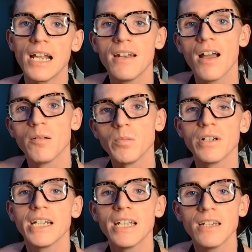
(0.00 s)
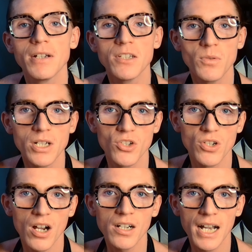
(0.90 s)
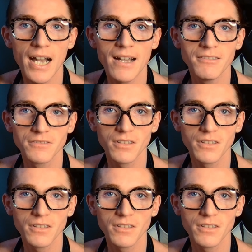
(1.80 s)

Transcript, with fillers: and uploading it into my Twitch archive